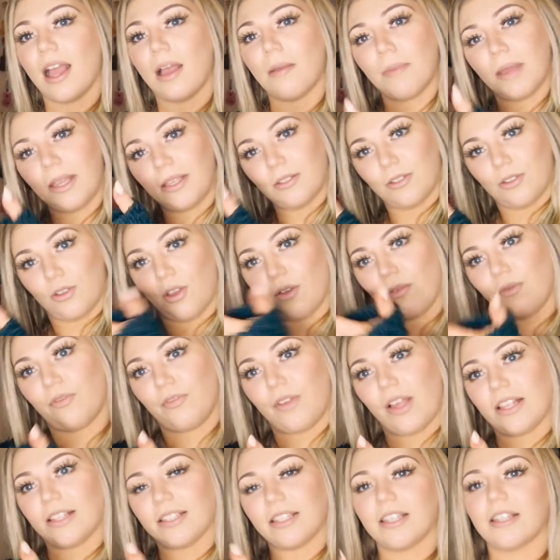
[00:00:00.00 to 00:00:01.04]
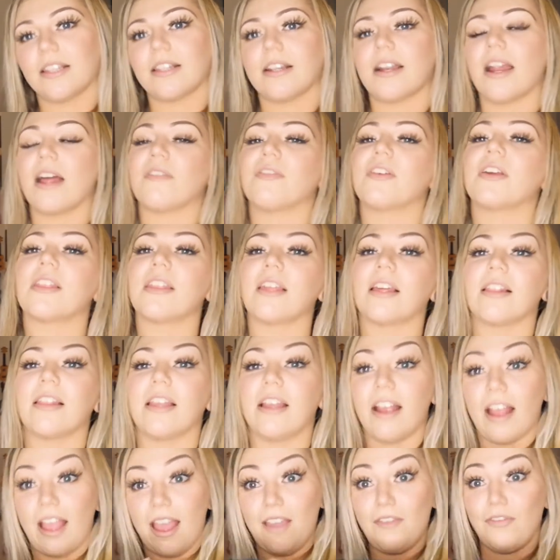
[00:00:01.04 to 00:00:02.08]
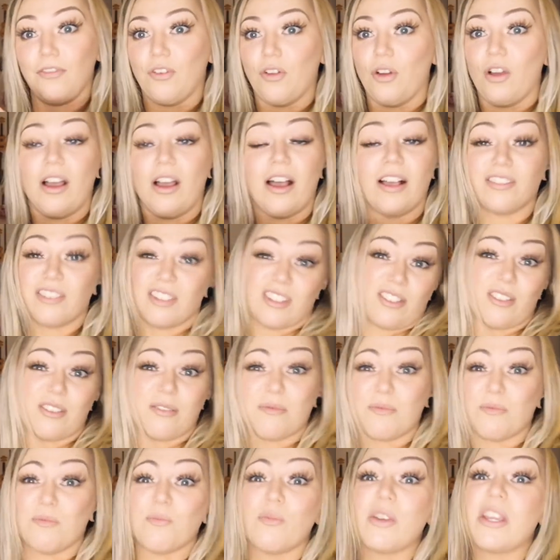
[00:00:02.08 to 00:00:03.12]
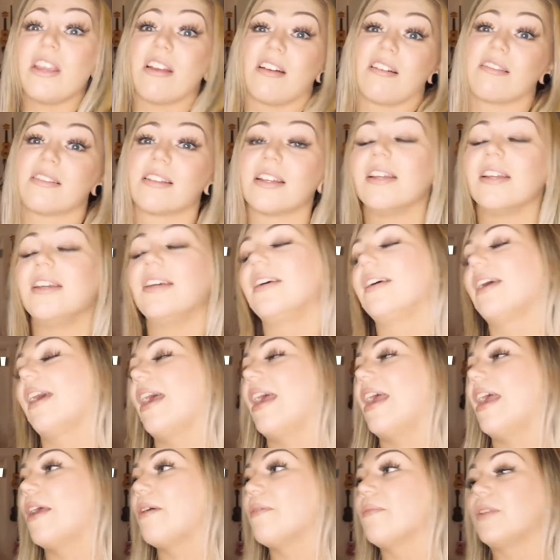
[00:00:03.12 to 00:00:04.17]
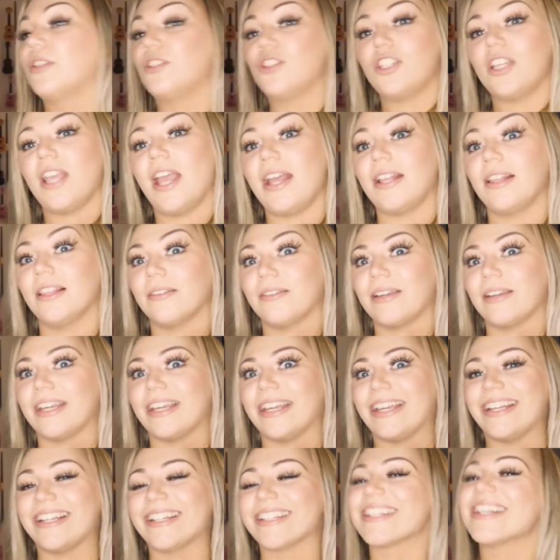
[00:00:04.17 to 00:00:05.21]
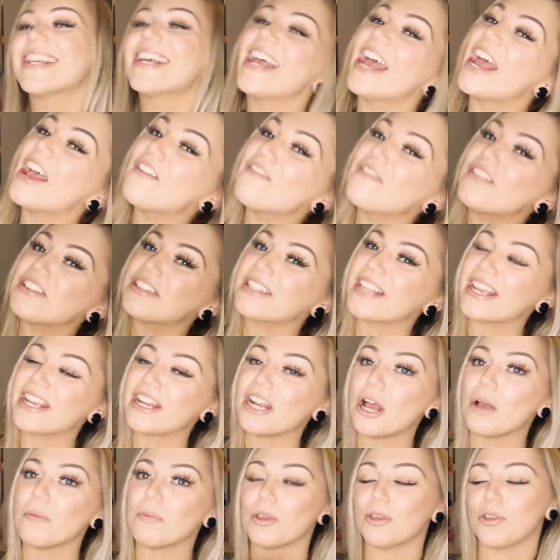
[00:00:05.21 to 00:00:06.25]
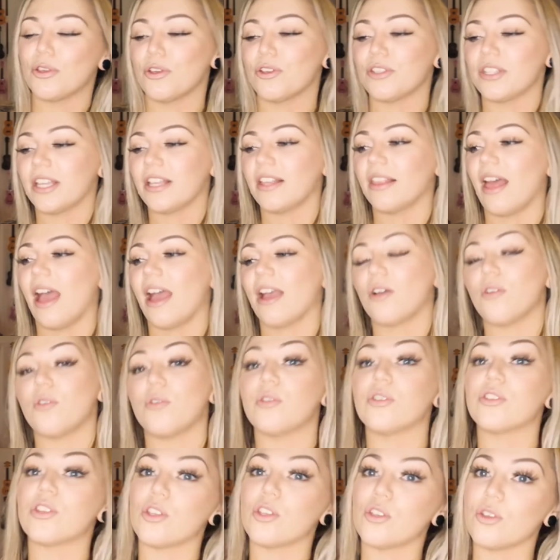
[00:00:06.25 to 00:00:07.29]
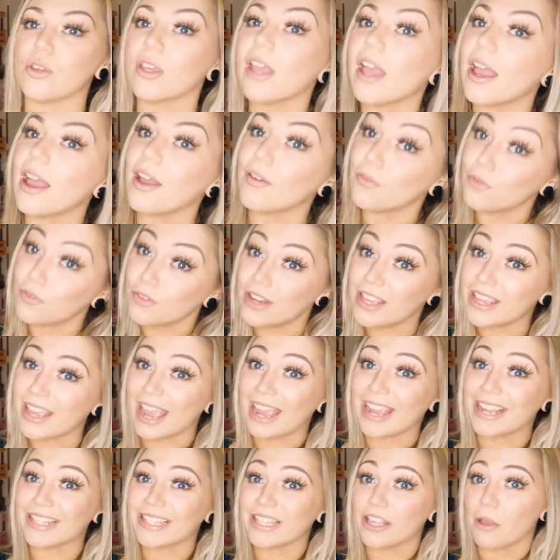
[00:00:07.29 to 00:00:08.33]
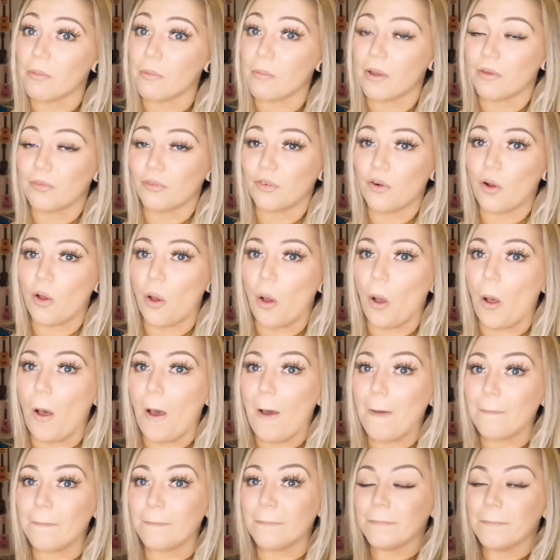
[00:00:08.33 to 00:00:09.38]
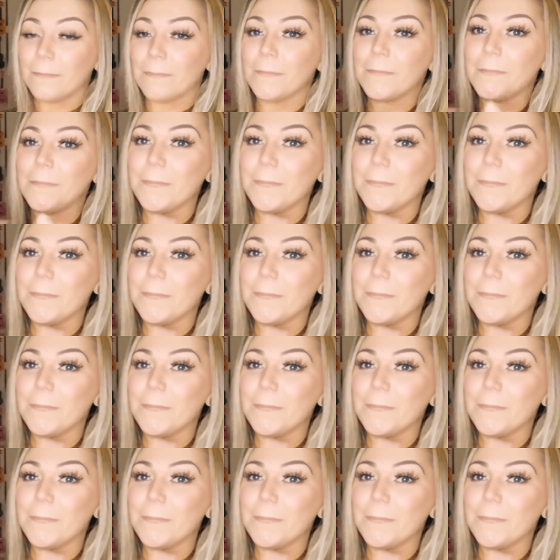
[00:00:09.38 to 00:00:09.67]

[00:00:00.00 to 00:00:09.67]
I might do a fancy graphic thing there. If not, I'll just look weird. Jen Louise, if you sign up using that code, you get a free item from.